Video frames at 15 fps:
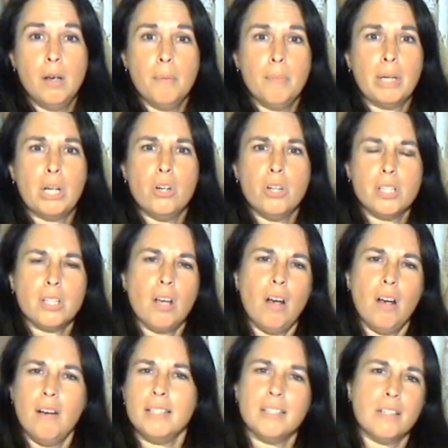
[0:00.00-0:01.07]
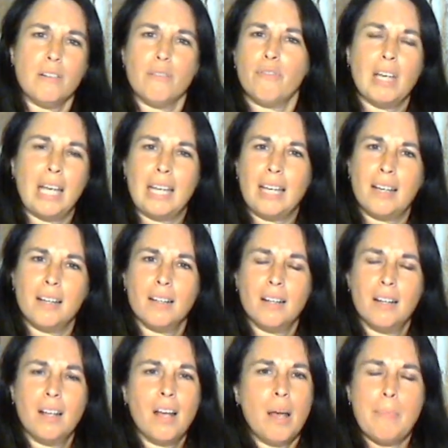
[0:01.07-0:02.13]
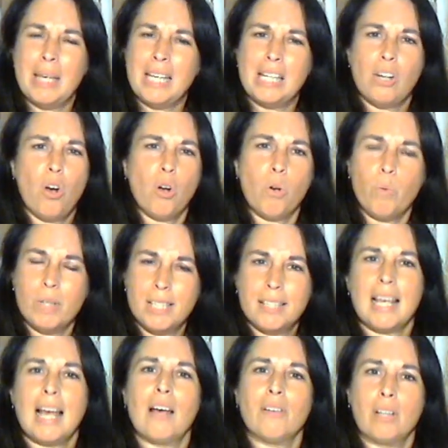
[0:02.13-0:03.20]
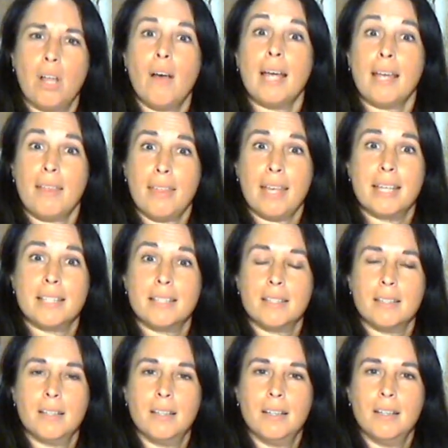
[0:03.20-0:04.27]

because I didn't think a peacock would sound like this.